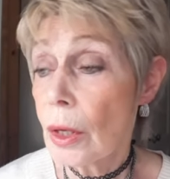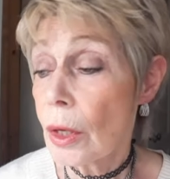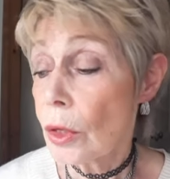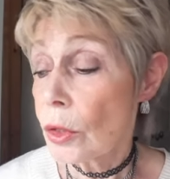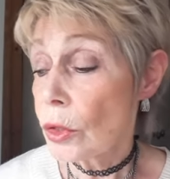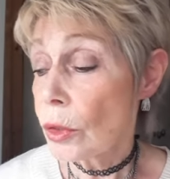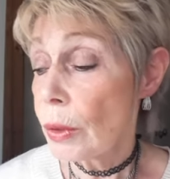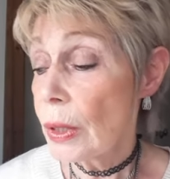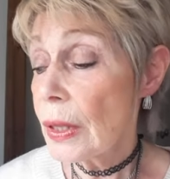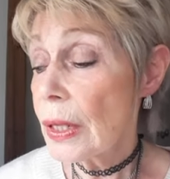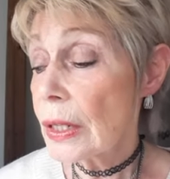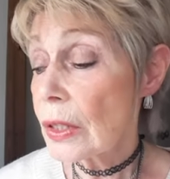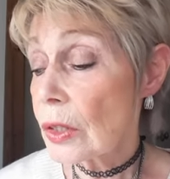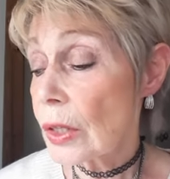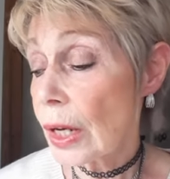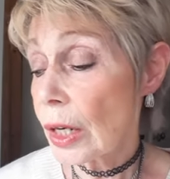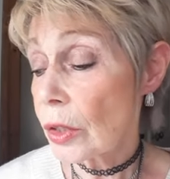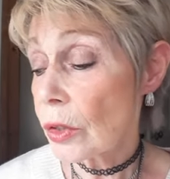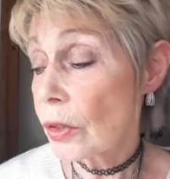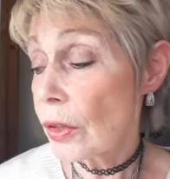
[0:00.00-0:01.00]
So in this
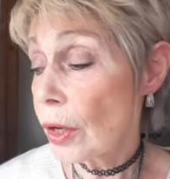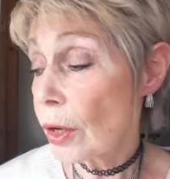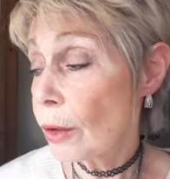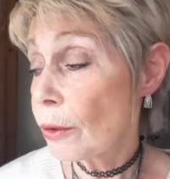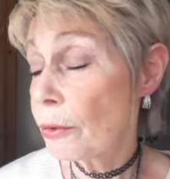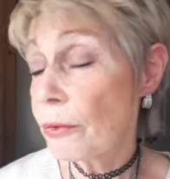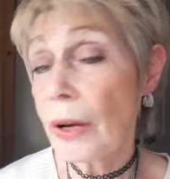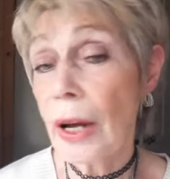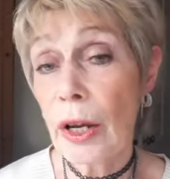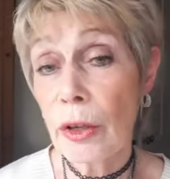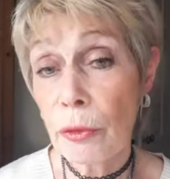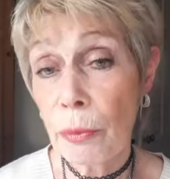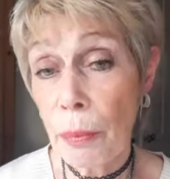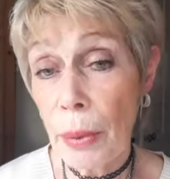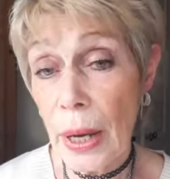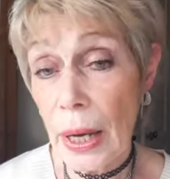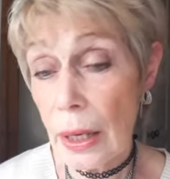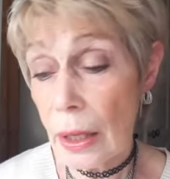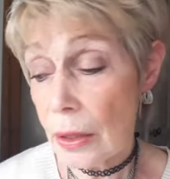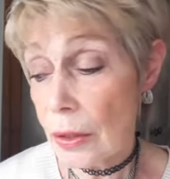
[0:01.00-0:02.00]
section, there are 5
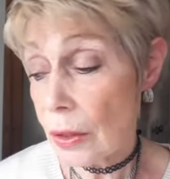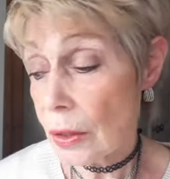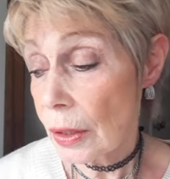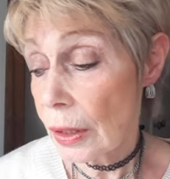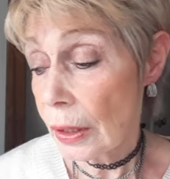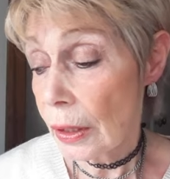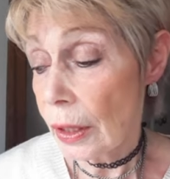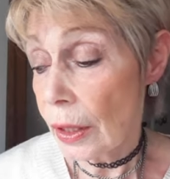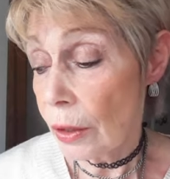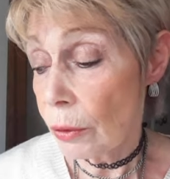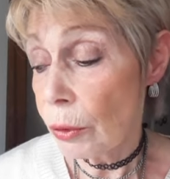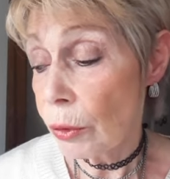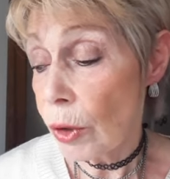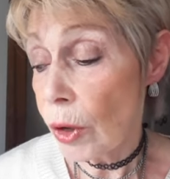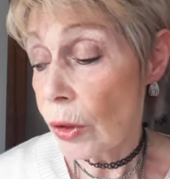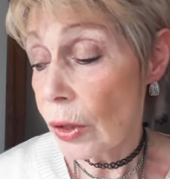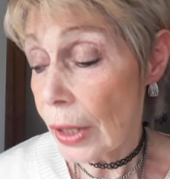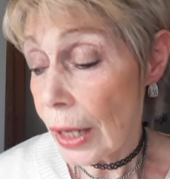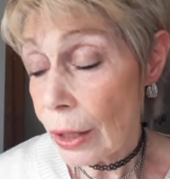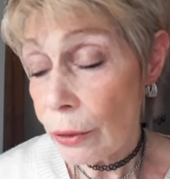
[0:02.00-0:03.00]
packs. We've got
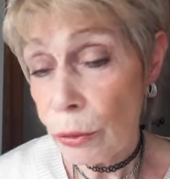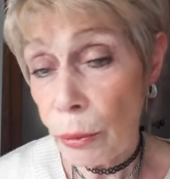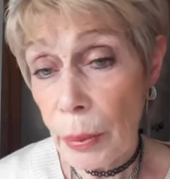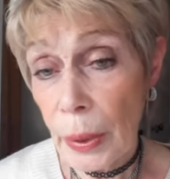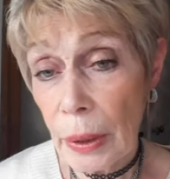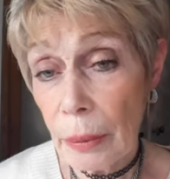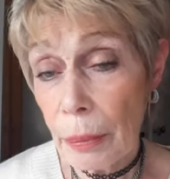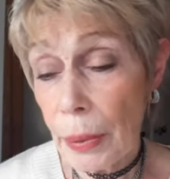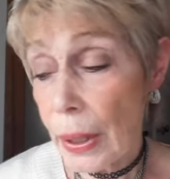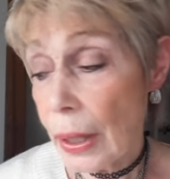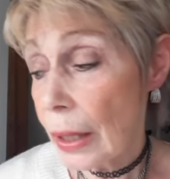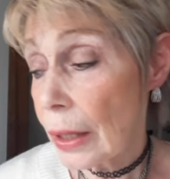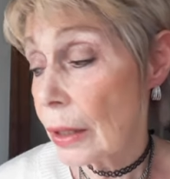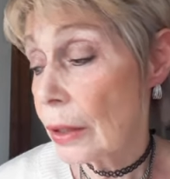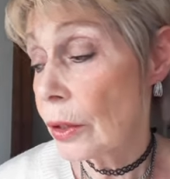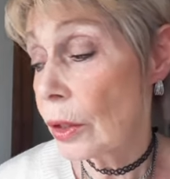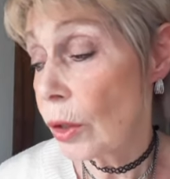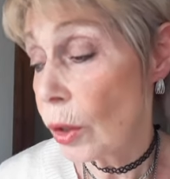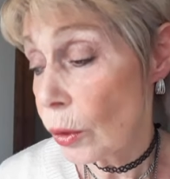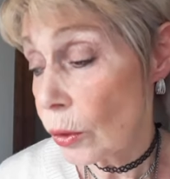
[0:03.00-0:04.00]
the alphabet pack,
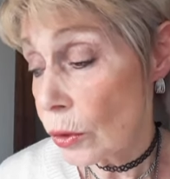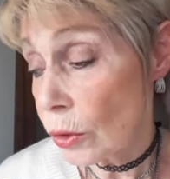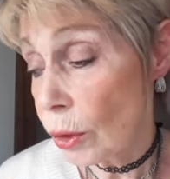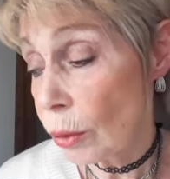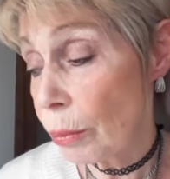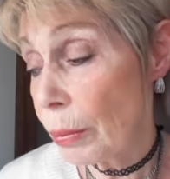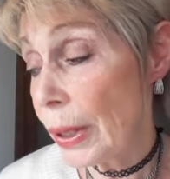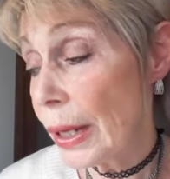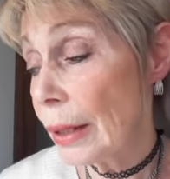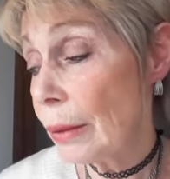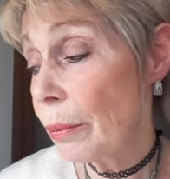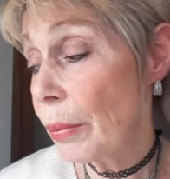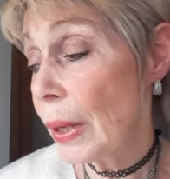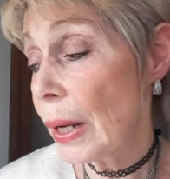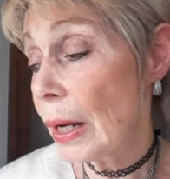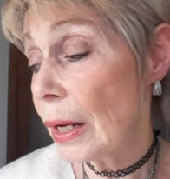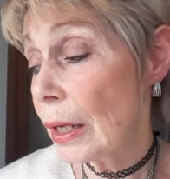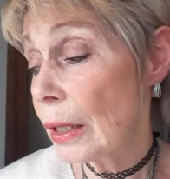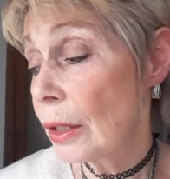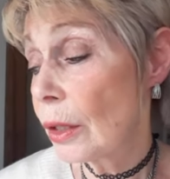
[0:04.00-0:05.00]
the consonant blend
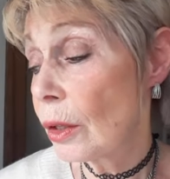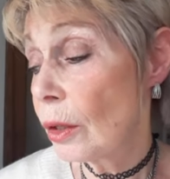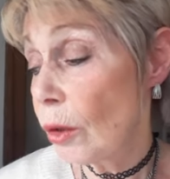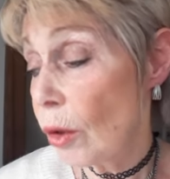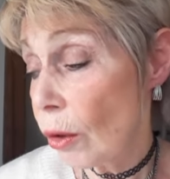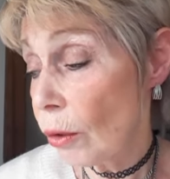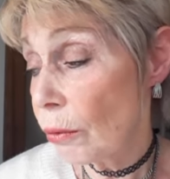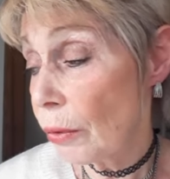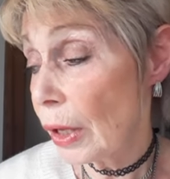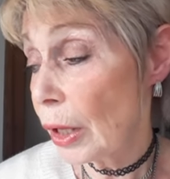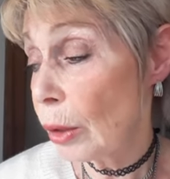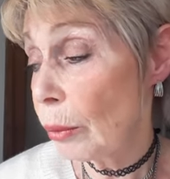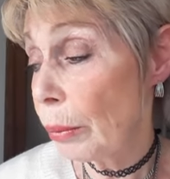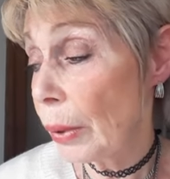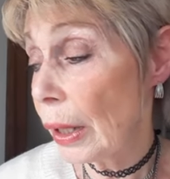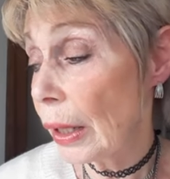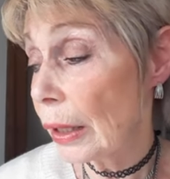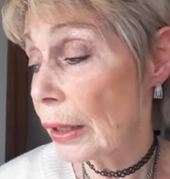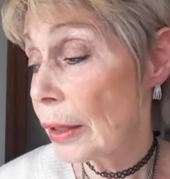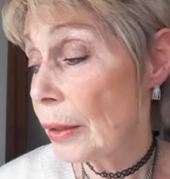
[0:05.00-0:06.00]
pack, the long vowel
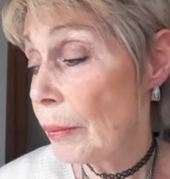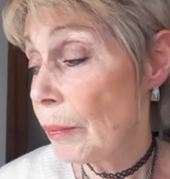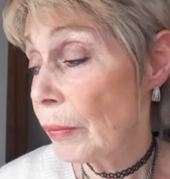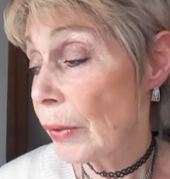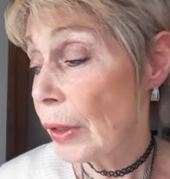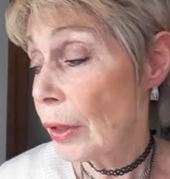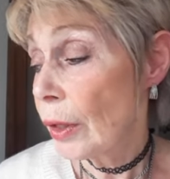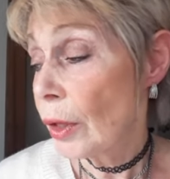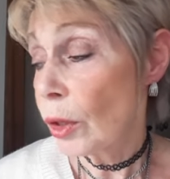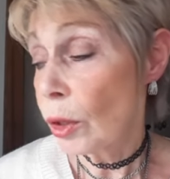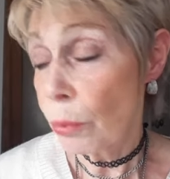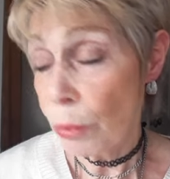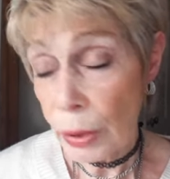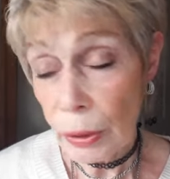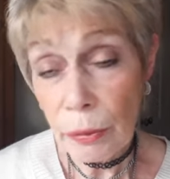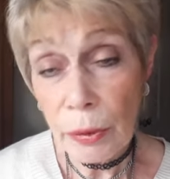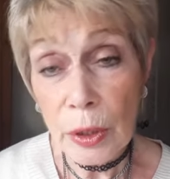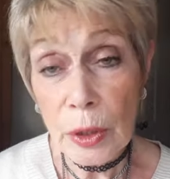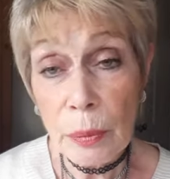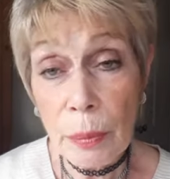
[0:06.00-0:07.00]
pack, the
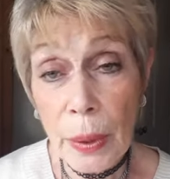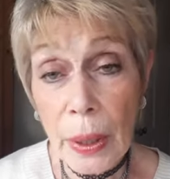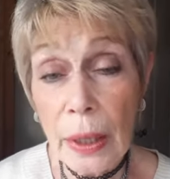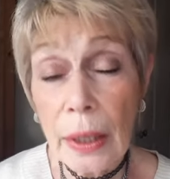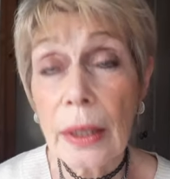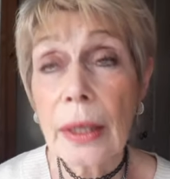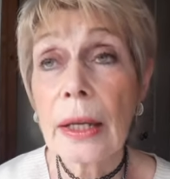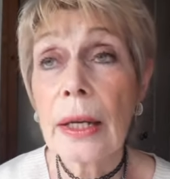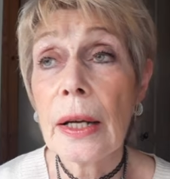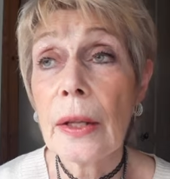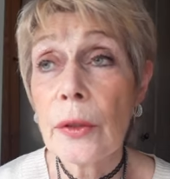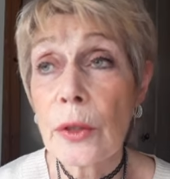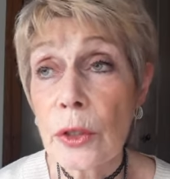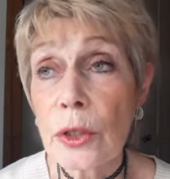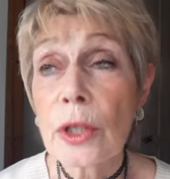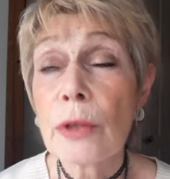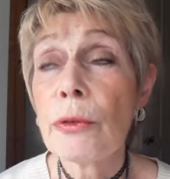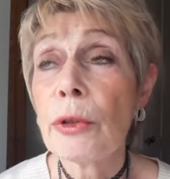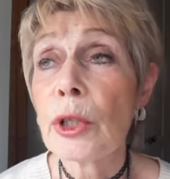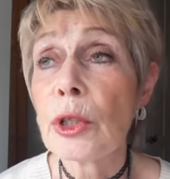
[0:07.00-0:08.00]
prefix pack, and the
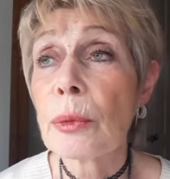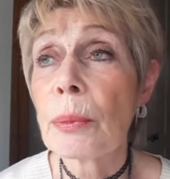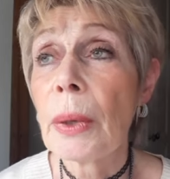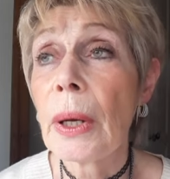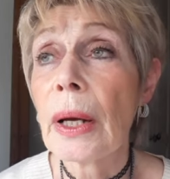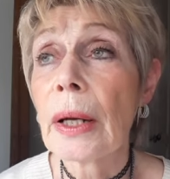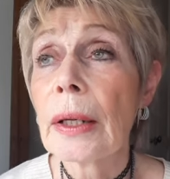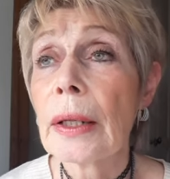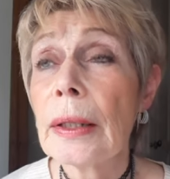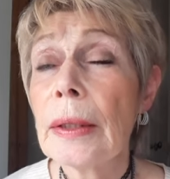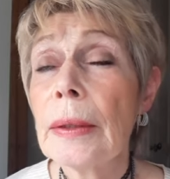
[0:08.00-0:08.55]
suffix pack.